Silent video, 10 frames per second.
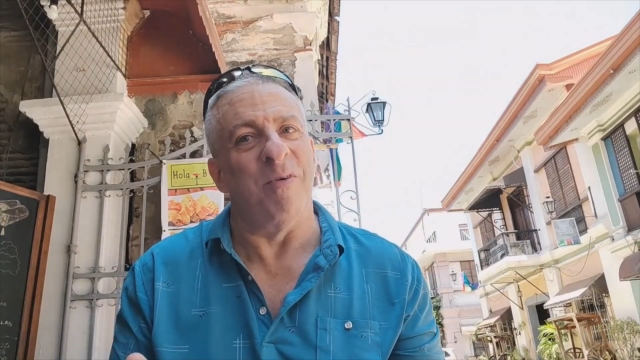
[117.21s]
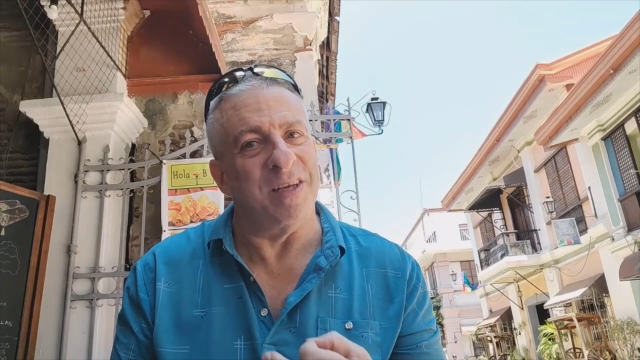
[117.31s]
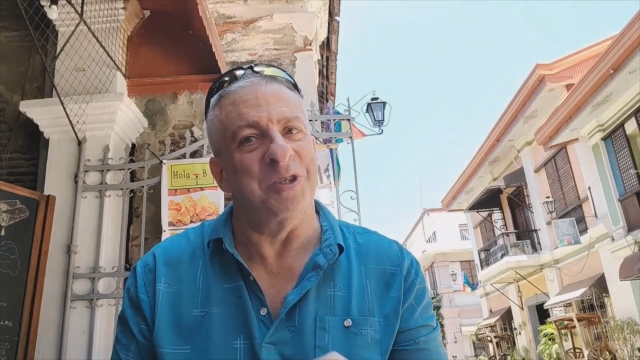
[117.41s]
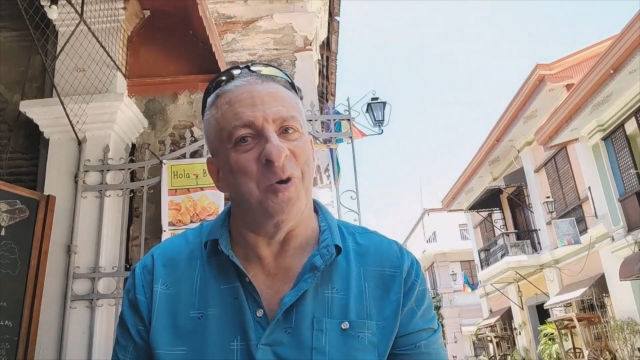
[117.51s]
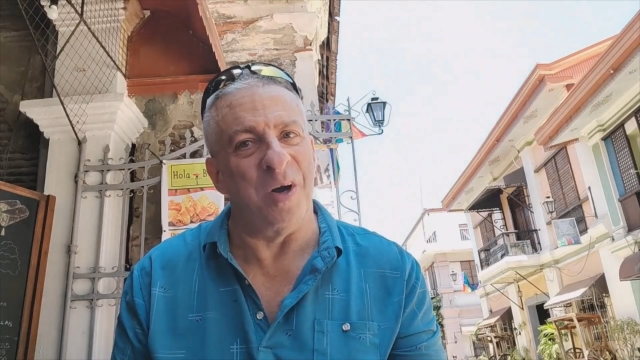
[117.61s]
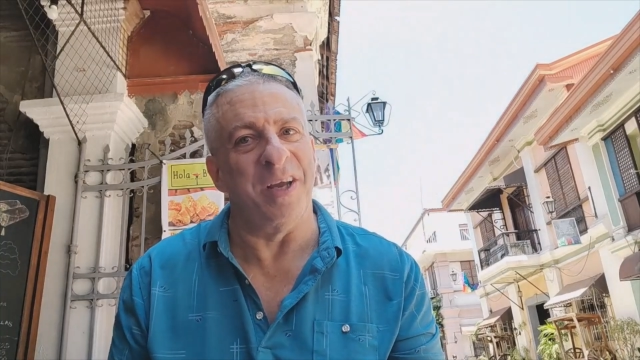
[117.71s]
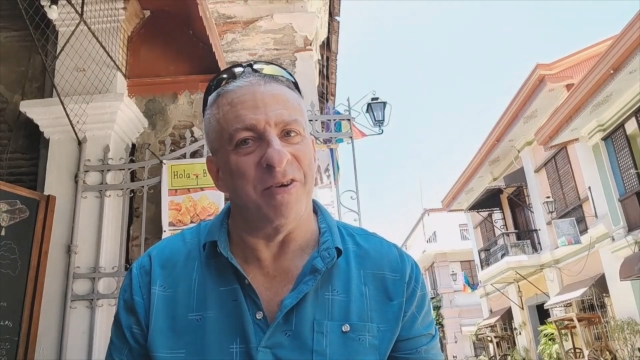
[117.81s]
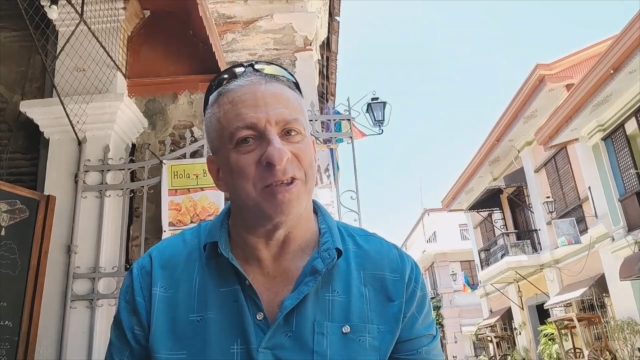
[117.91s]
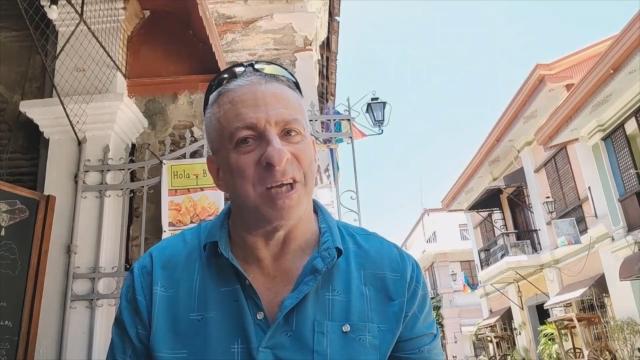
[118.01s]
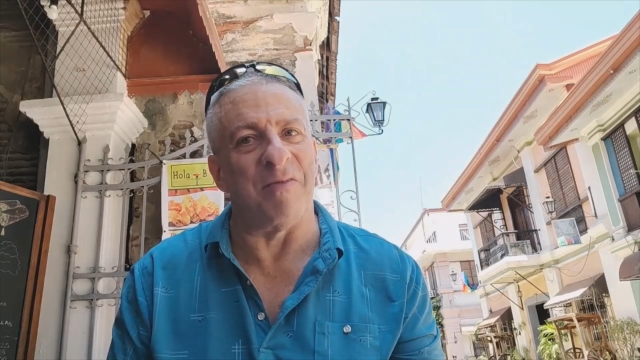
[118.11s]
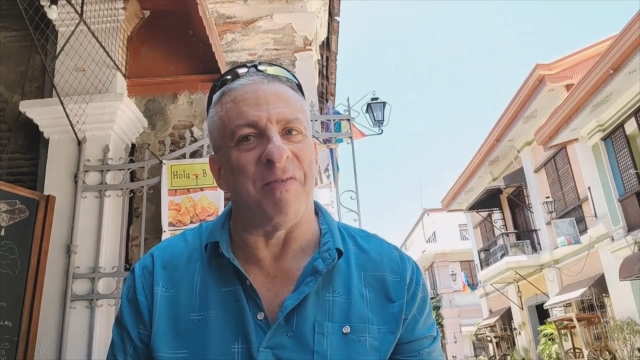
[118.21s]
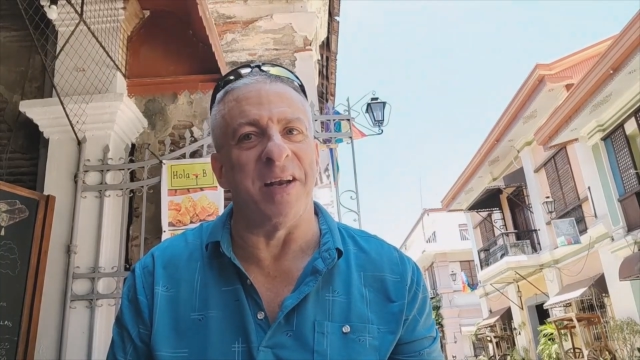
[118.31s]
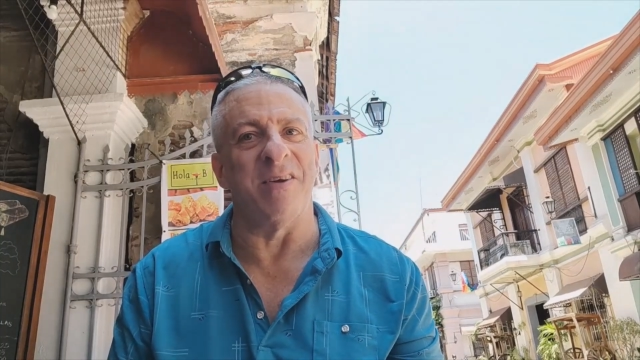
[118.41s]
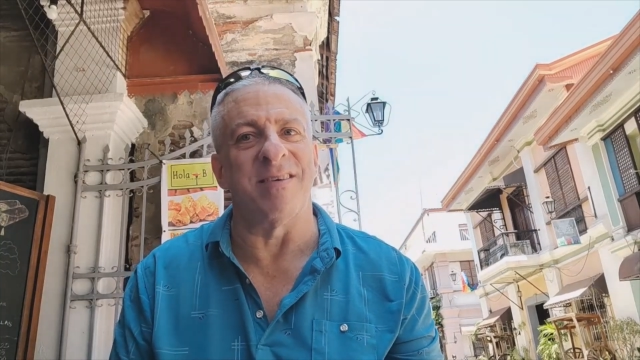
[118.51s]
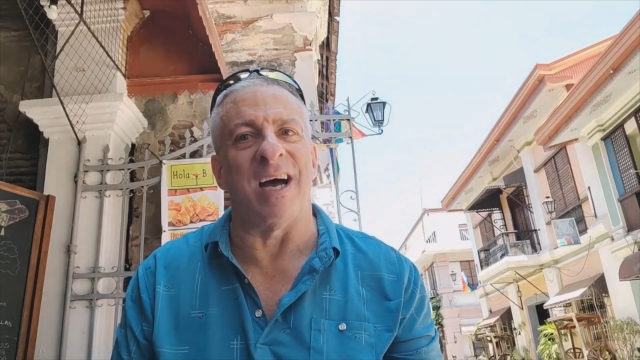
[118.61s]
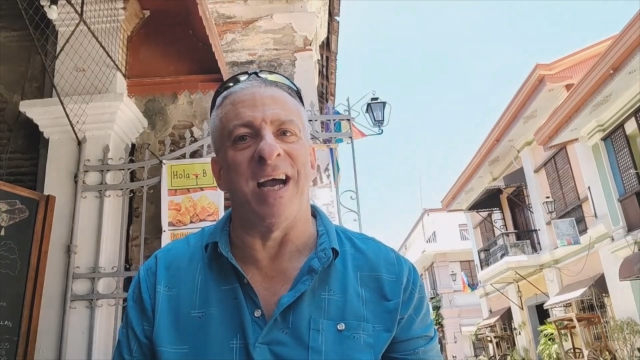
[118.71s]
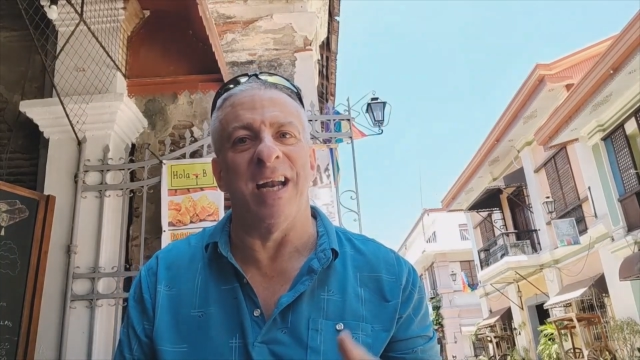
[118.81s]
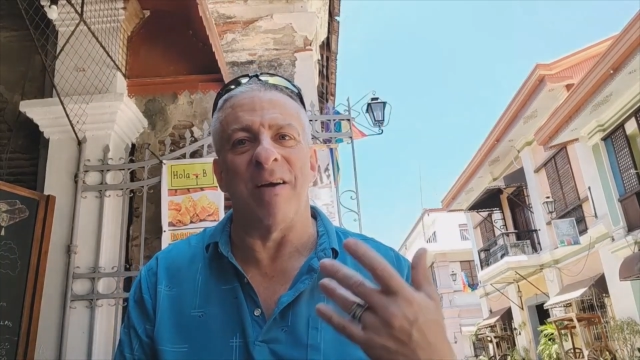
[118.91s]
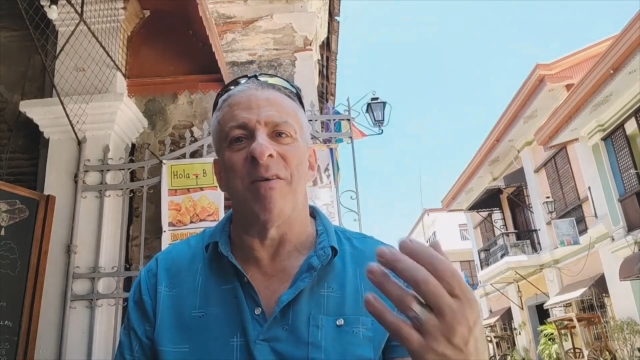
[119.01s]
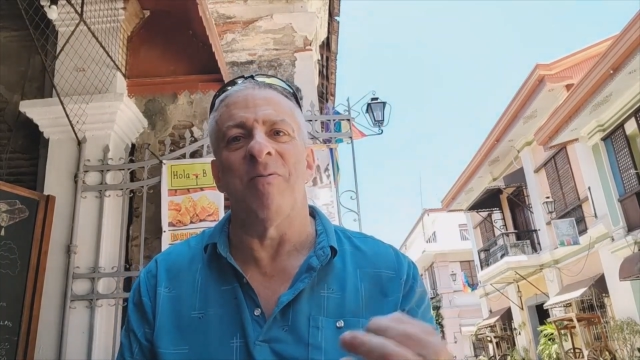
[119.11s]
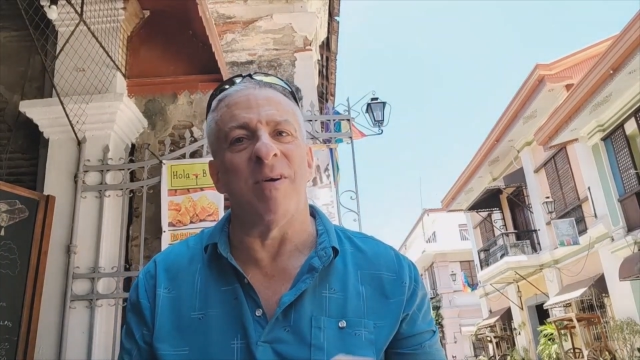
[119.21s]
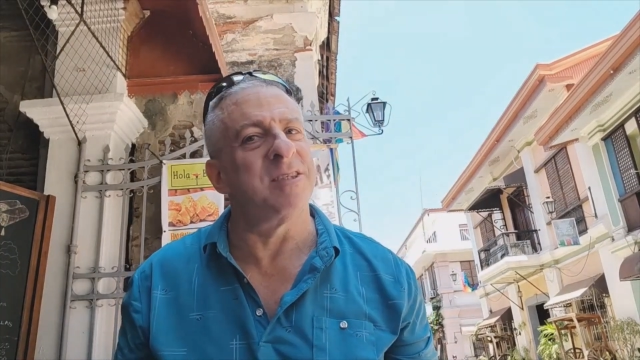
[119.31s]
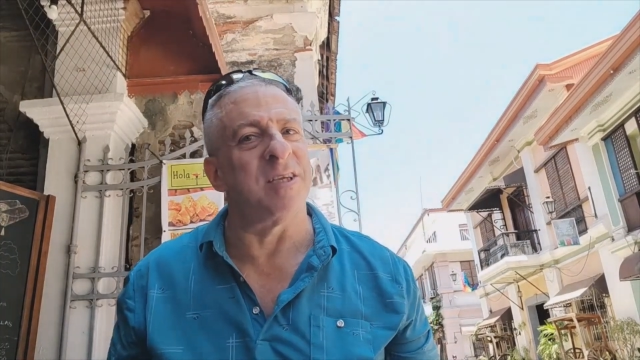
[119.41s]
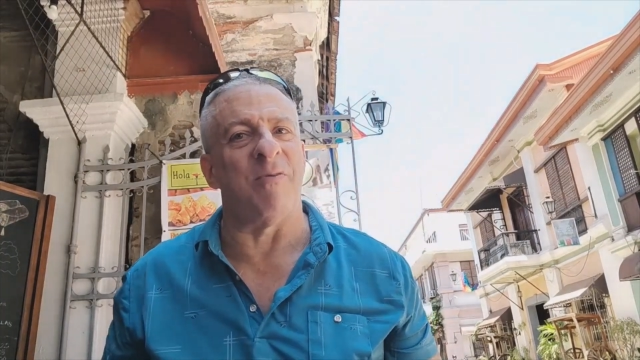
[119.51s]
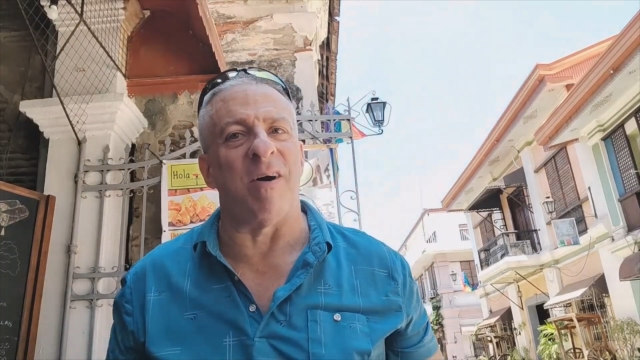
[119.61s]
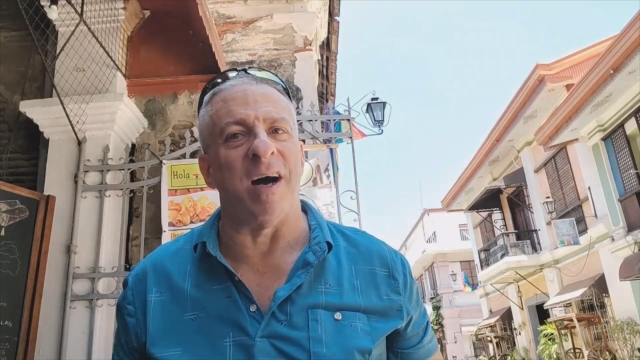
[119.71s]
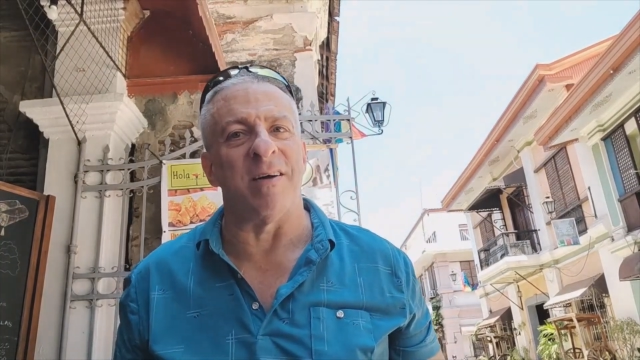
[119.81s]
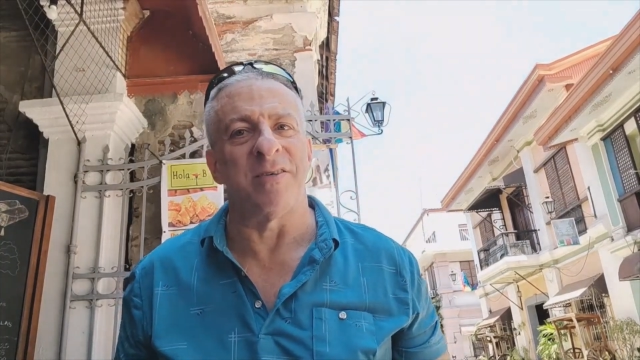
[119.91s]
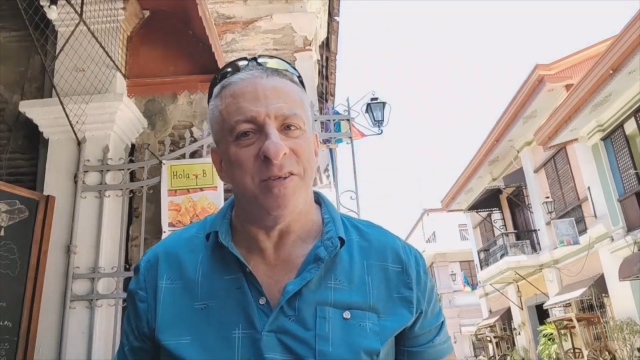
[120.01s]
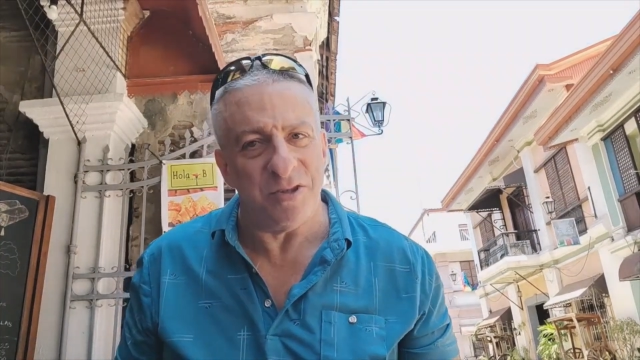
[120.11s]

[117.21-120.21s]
enjoying yourself on your diet every once in a while.